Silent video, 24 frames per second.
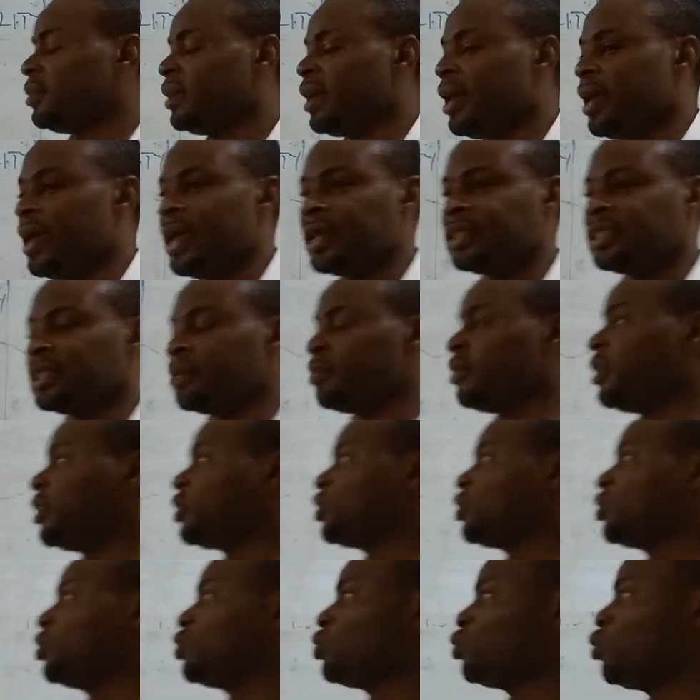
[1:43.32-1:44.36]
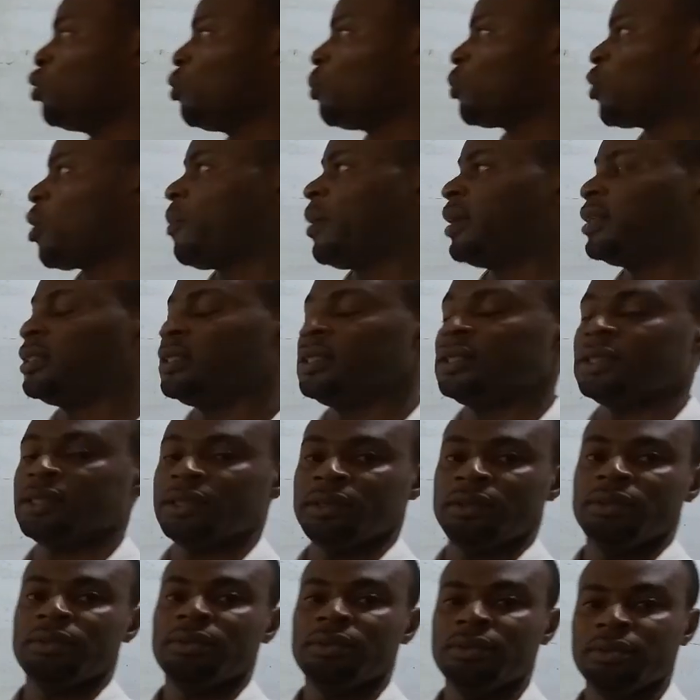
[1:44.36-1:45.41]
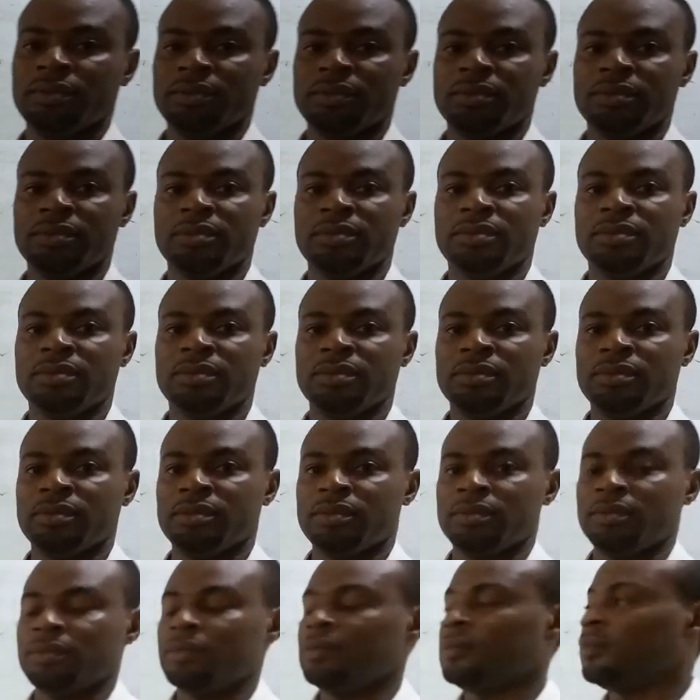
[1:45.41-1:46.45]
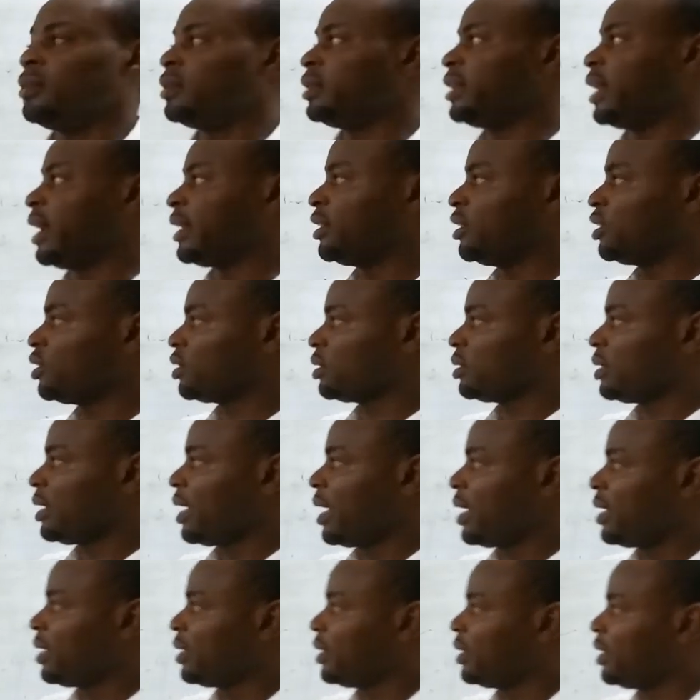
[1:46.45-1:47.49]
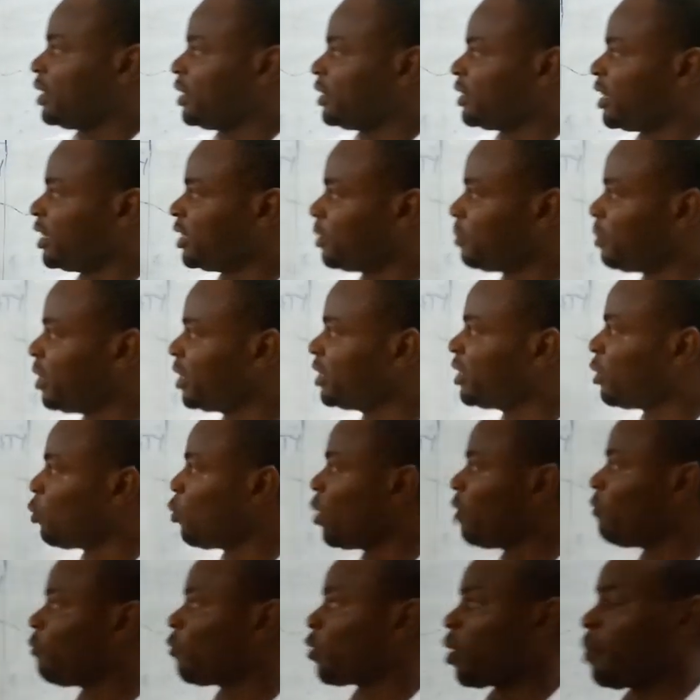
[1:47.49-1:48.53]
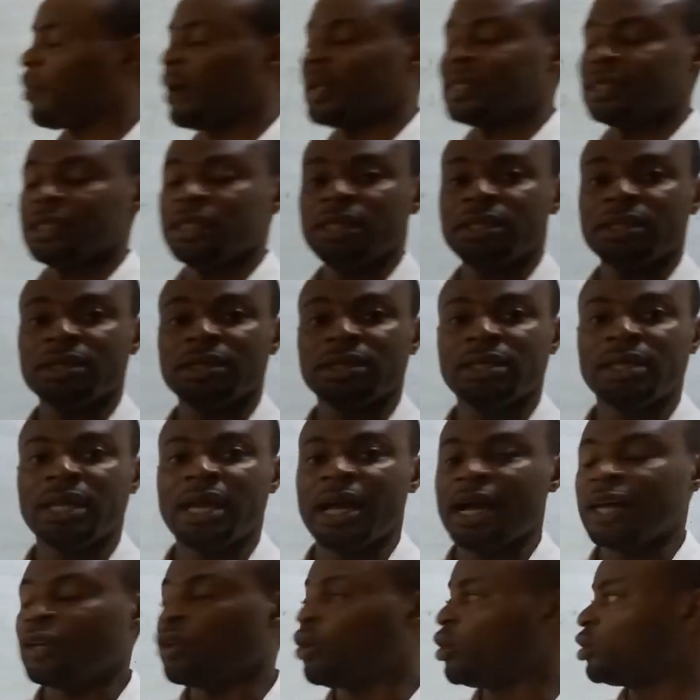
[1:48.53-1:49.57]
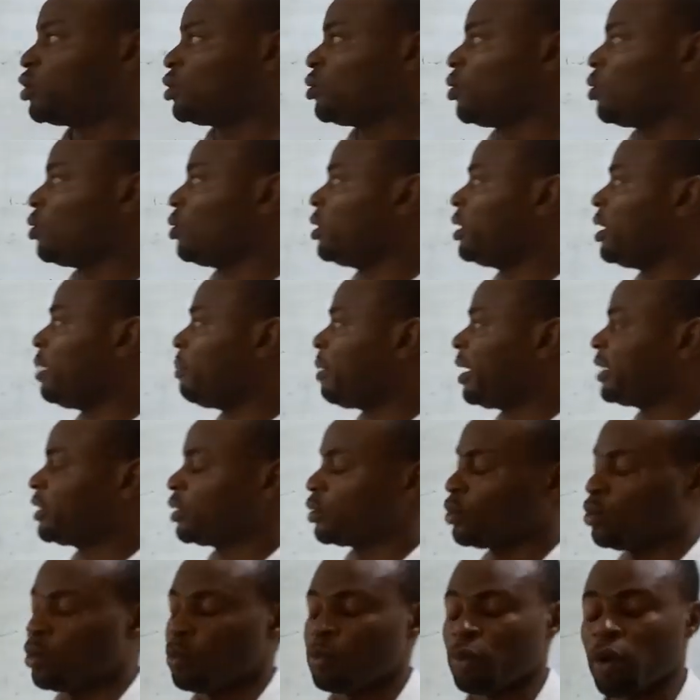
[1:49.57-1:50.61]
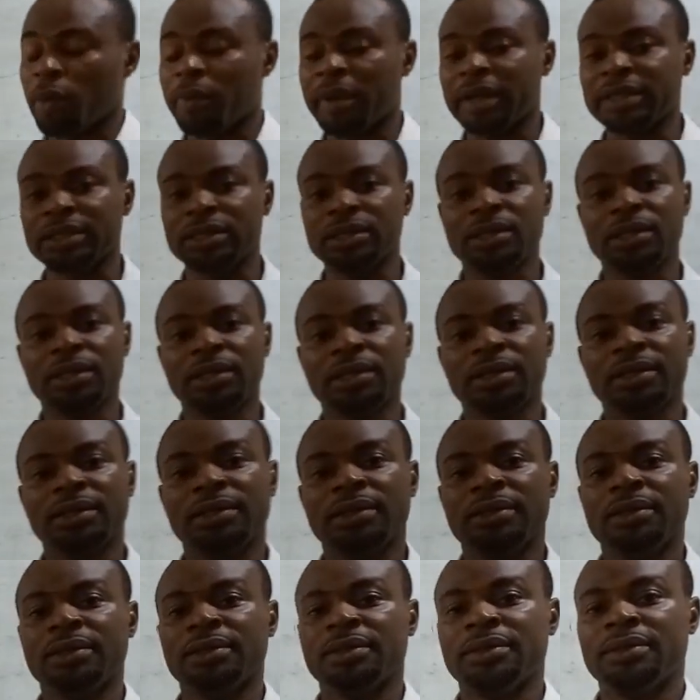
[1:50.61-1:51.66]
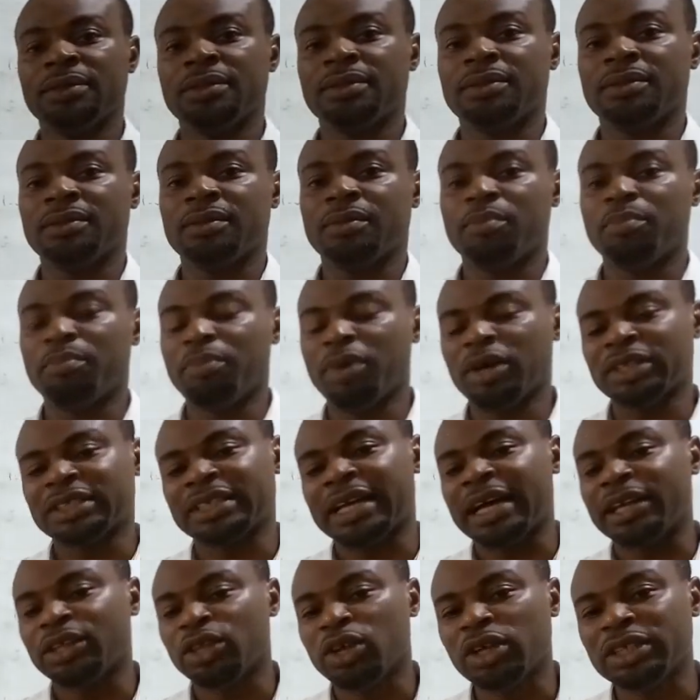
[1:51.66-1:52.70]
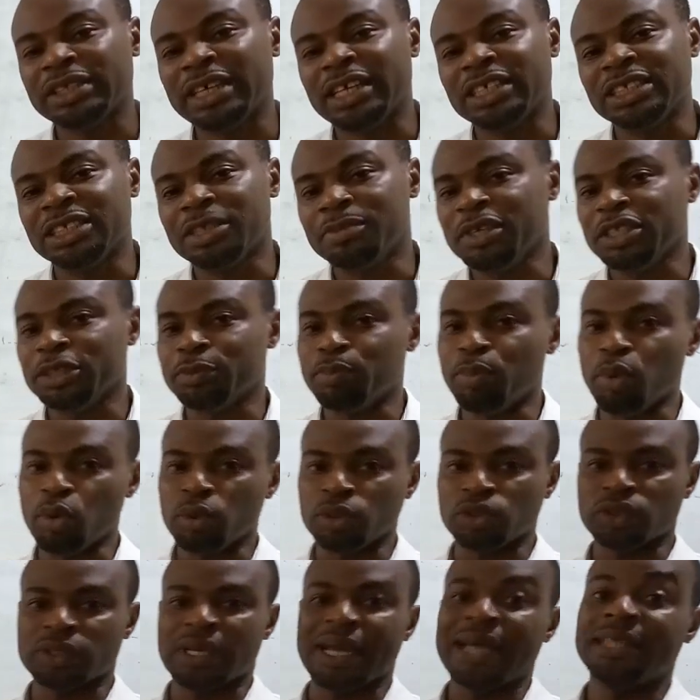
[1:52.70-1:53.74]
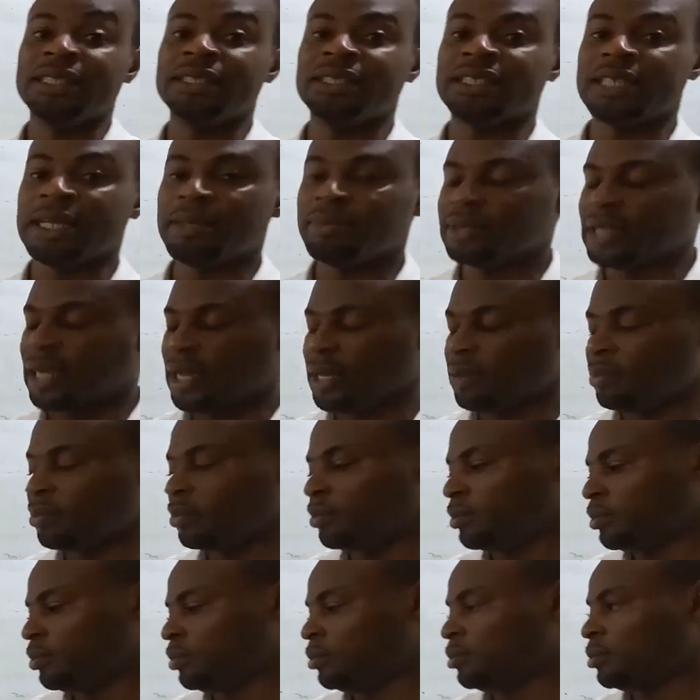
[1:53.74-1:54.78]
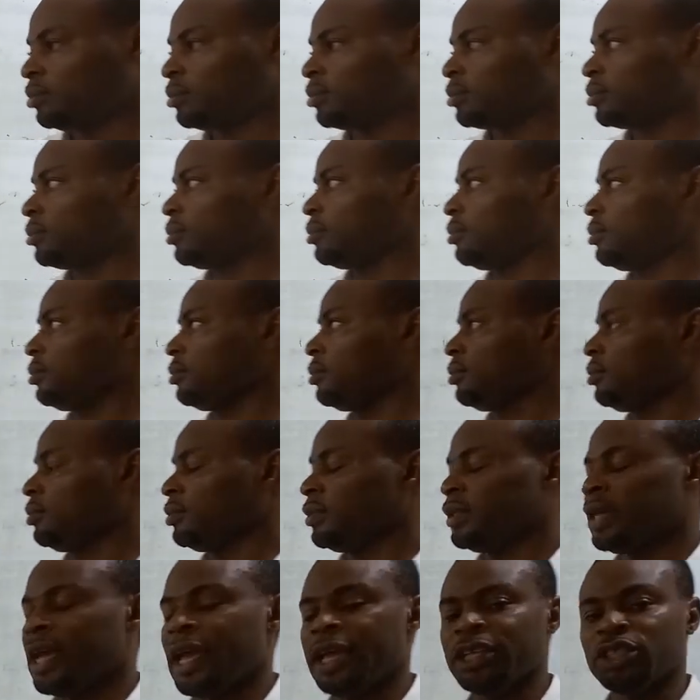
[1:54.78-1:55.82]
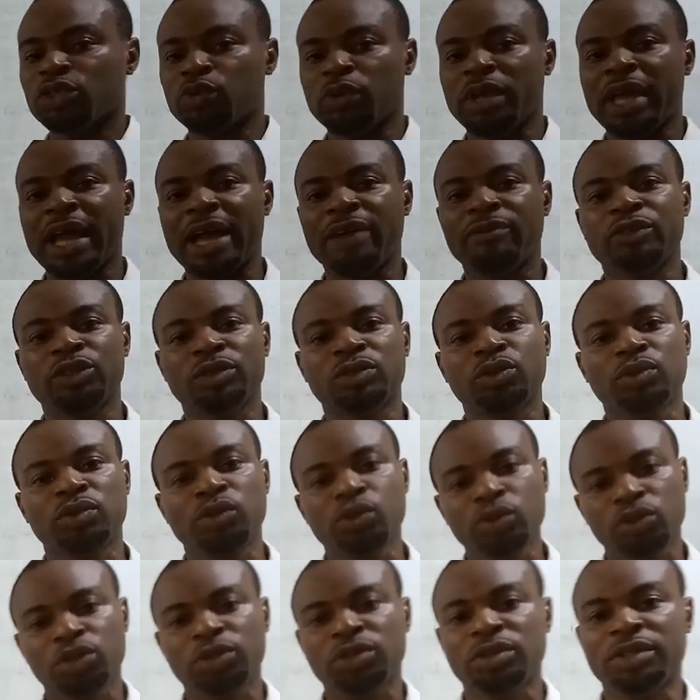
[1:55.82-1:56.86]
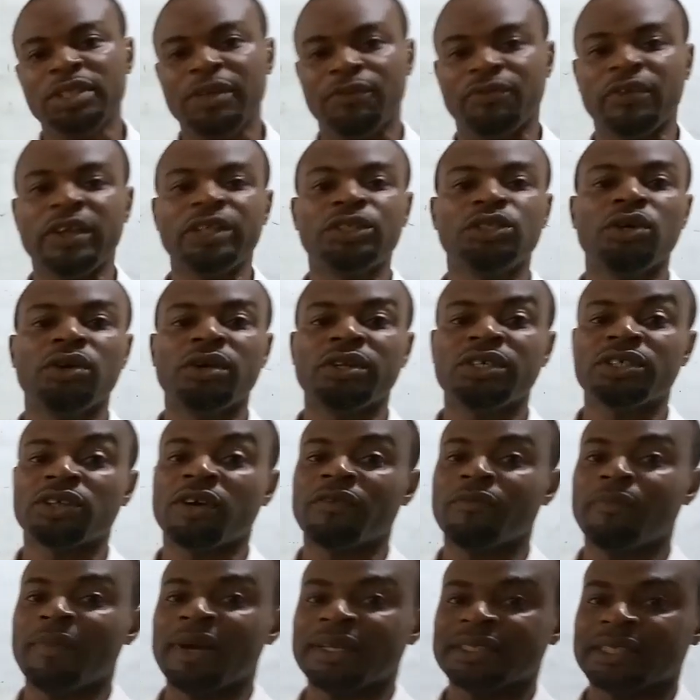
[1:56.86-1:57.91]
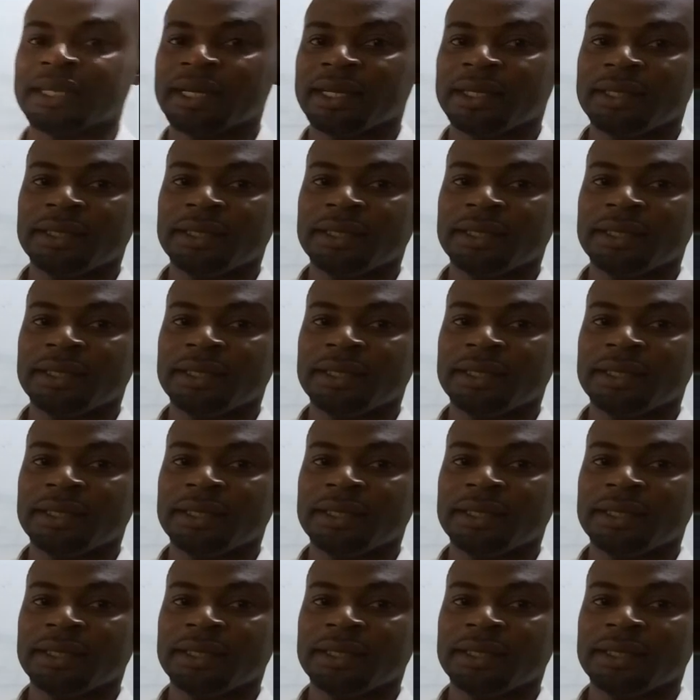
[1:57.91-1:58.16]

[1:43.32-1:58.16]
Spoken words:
exhibit two properties. That is, it exhibits the wave property and also particle property, but cannot exhibit both at the same time. Hence, we have two different theories of matter: